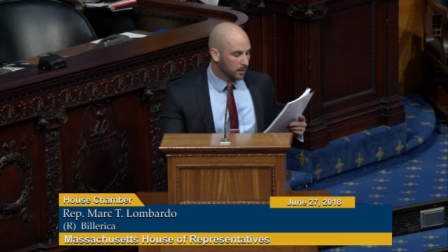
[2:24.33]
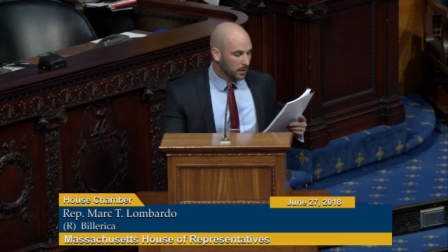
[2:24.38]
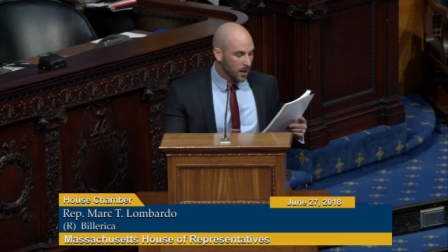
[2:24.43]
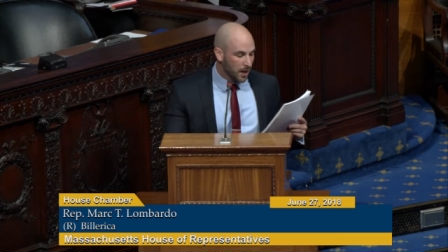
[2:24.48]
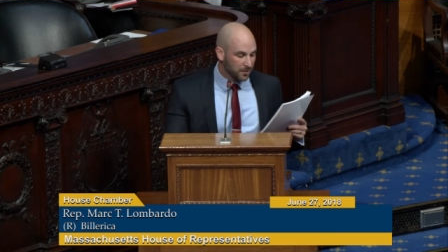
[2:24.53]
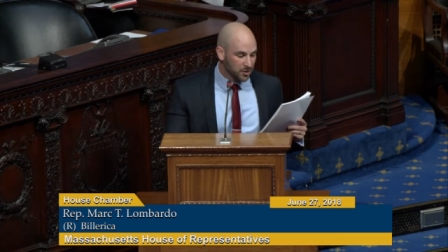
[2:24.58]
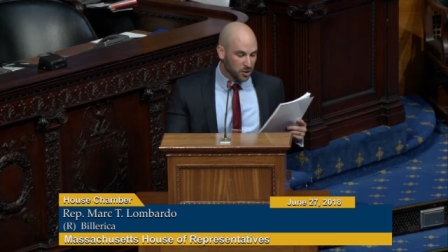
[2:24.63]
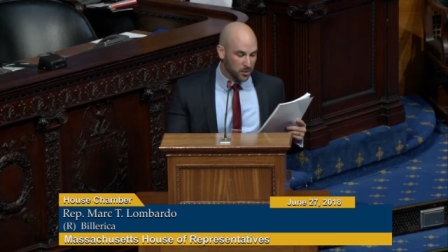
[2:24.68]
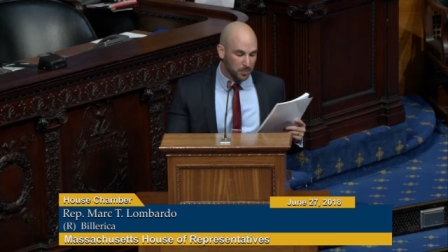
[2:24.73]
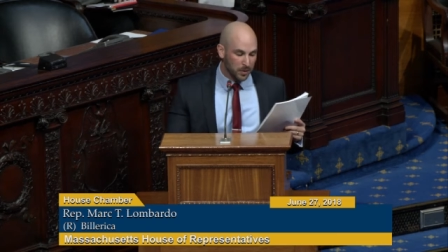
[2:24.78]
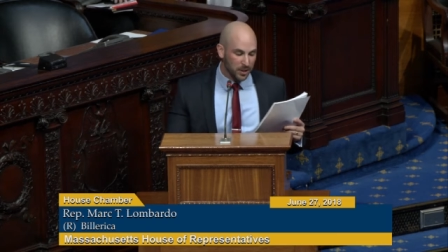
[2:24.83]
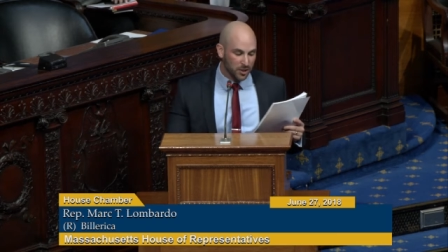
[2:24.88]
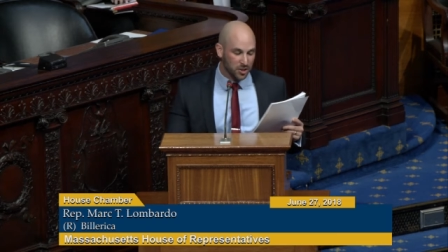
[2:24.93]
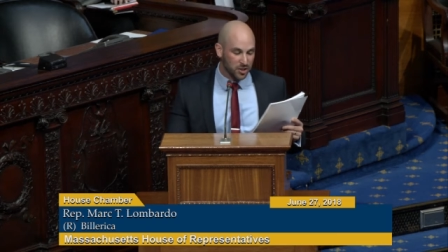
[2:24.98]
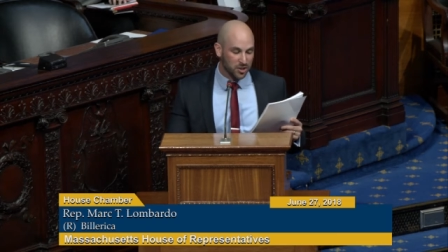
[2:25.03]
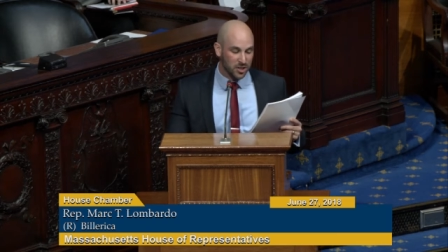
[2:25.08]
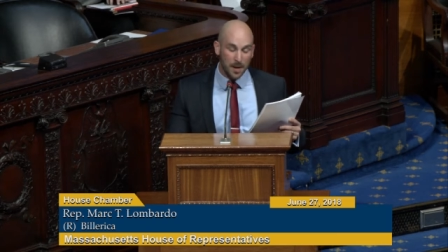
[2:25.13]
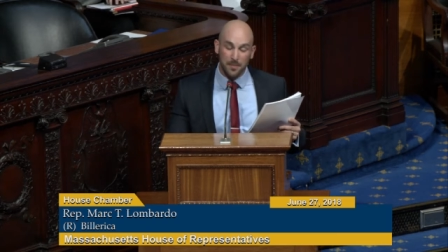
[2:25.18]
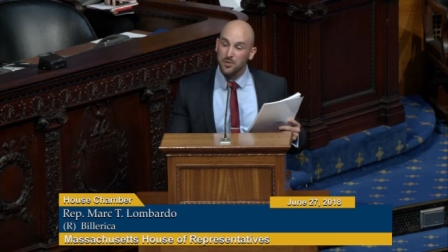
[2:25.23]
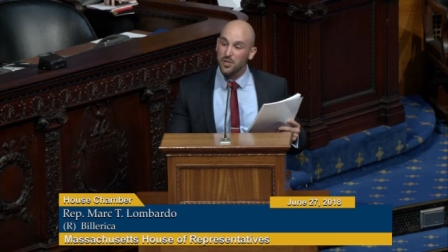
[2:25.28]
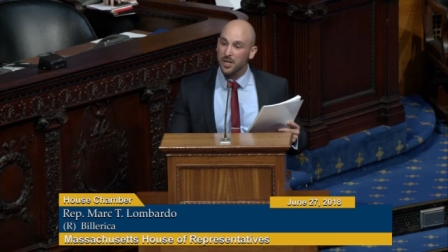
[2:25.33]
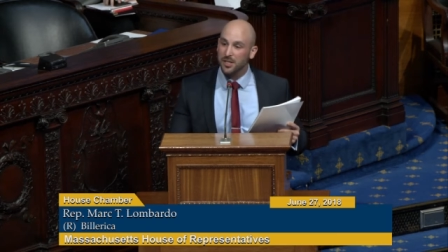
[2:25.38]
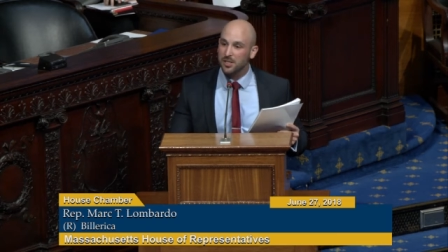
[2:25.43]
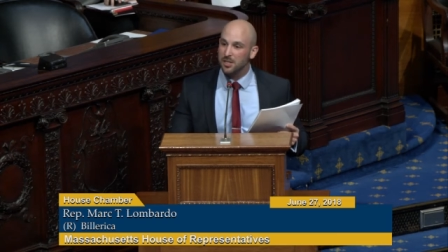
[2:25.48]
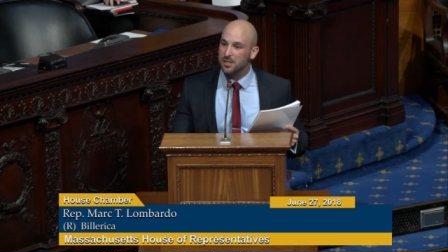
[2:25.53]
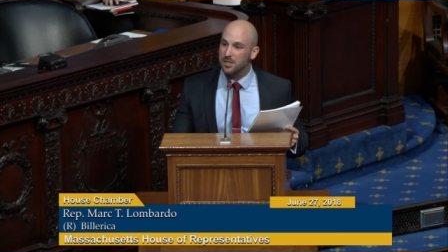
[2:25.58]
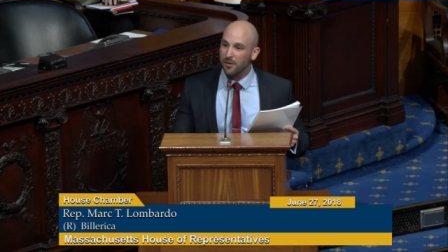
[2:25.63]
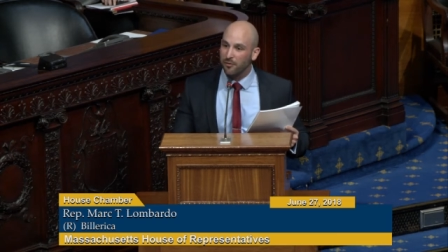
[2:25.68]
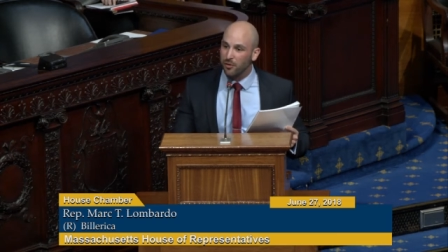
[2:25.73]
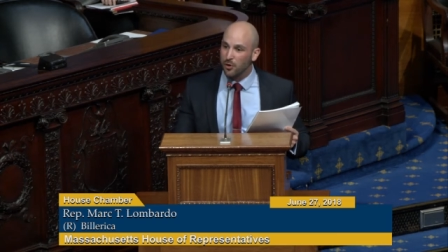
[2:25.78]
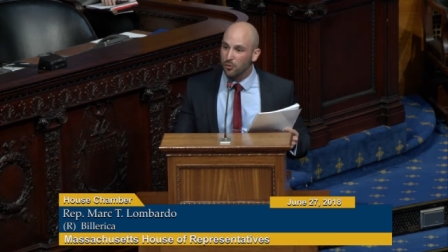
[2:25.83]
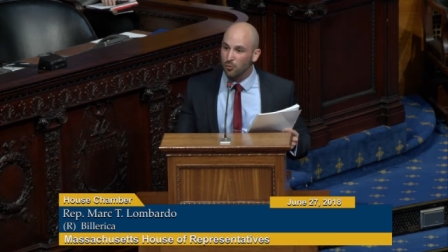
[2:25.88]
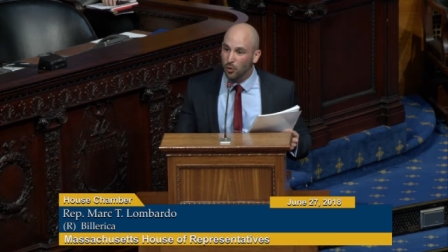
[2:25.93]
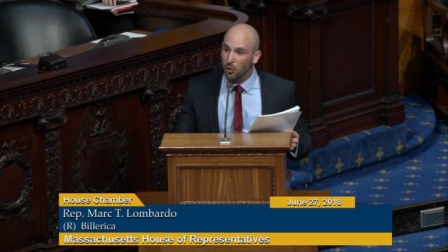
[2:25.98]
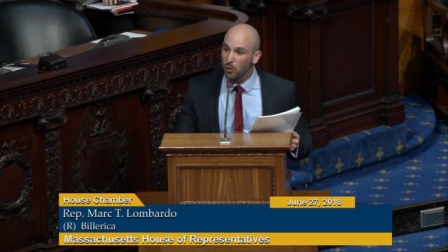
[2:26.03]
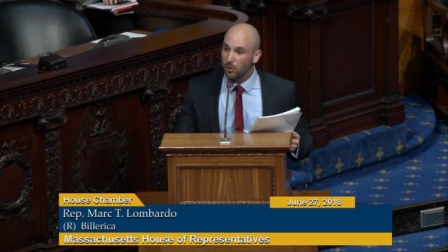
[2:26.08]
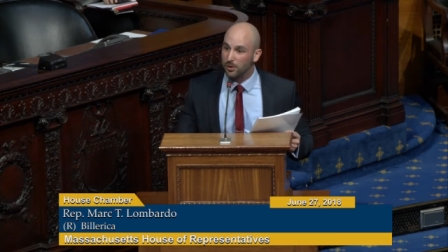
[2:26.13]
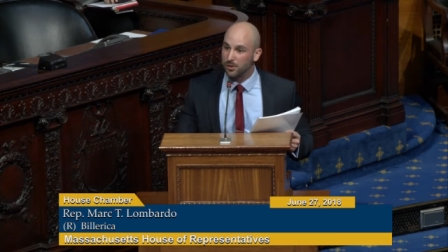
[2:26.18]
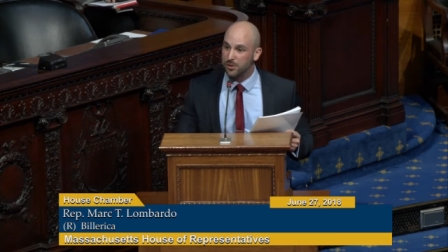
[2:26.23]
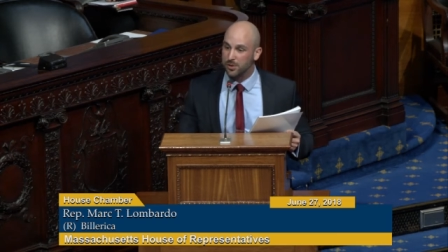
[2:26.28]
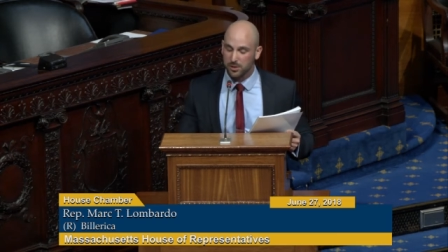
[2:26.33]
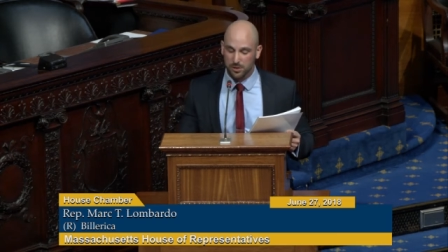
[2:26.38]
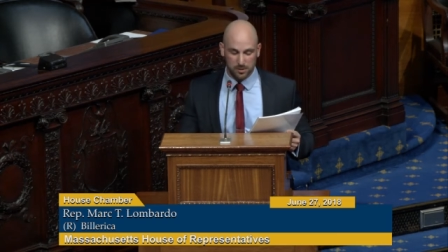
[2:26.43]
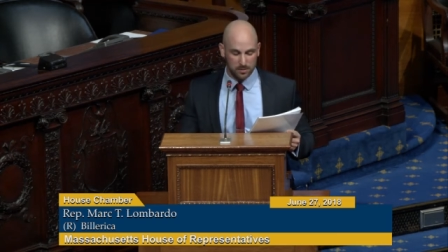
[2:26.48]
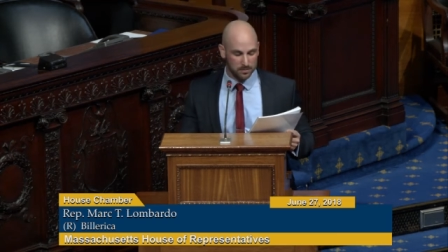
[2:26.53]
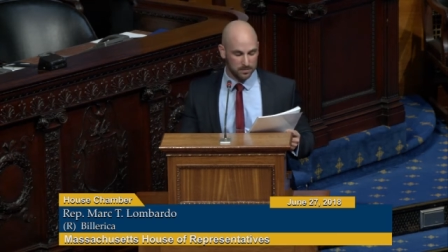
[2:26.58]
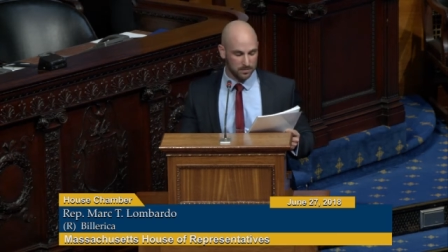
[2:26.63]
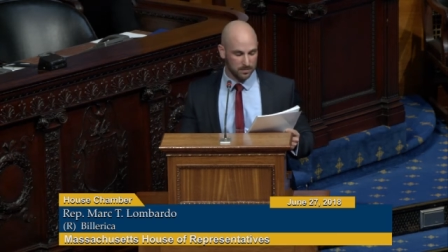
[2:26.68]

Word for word: of speech subject to different rules.